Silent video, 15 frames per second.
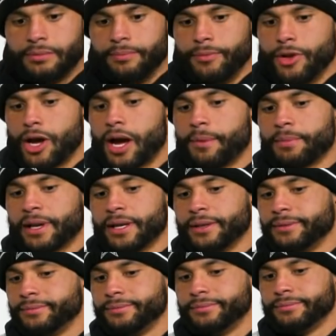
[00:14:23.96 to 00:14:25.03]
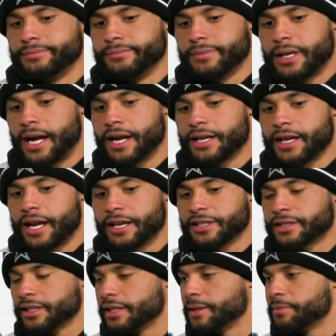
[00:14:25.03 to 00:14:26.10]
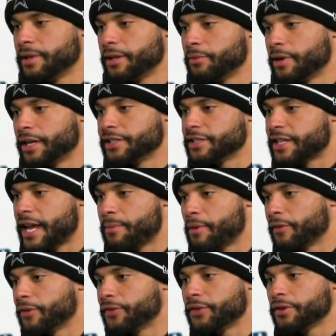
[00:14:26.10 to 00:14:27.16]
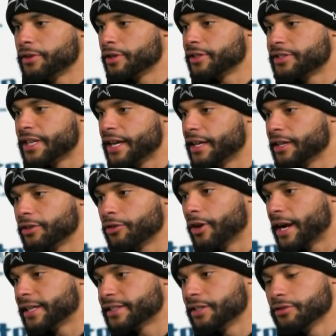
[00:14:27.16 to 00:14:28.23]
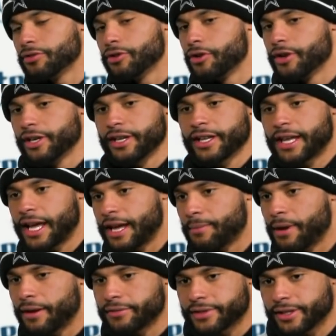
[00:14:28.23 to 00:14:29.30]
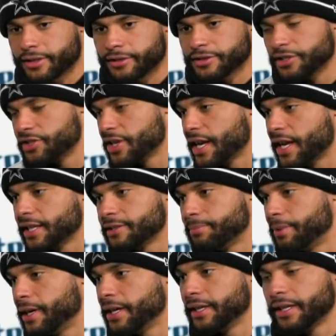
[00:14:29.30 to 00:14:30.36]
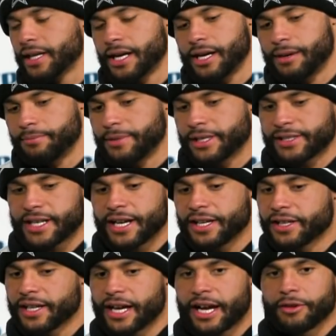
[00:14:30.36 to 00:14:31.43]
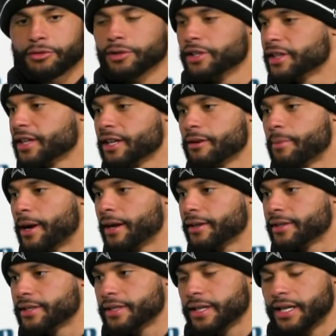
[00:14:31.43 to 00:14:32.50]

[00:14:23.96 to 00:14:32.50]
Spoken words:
No, I mean, honestly, I mean, when I just came off the field, they're saying congrats. I knew going into the game, obviously, there's a chance, but that's not anything I really think about.